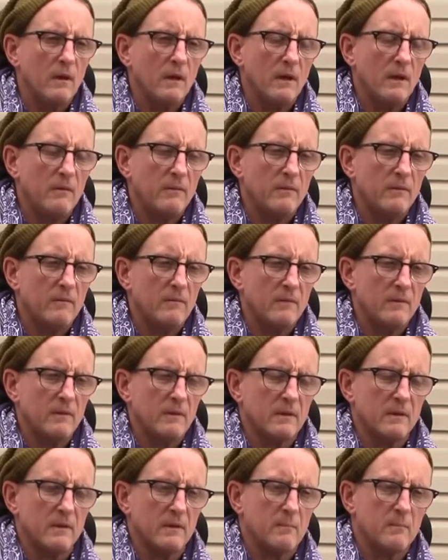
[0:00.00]
And I
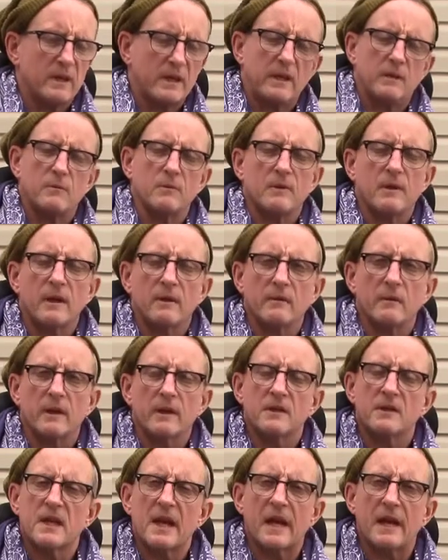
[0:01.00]
looked at him like he had
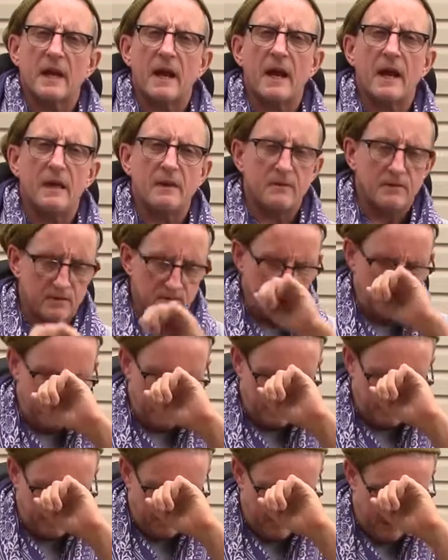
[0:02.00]
like 10 heads.
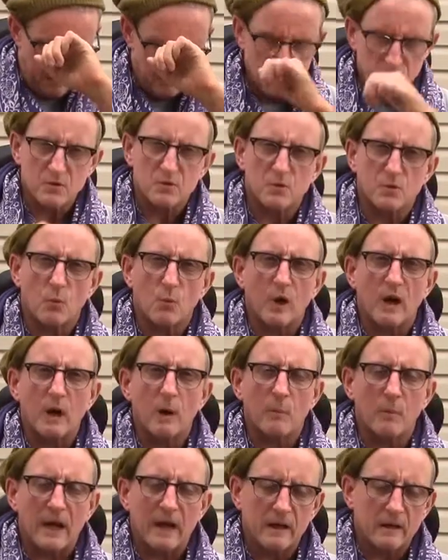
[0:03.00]
This was a
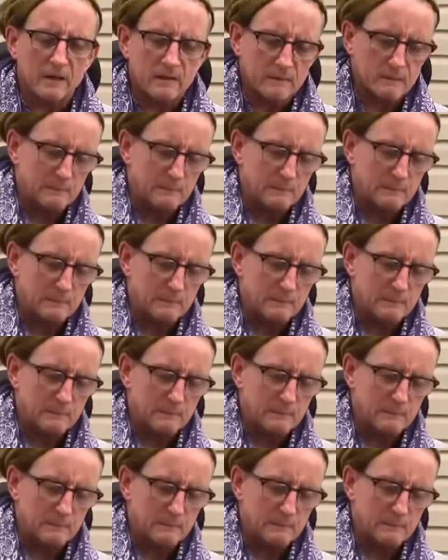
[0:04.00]
while back.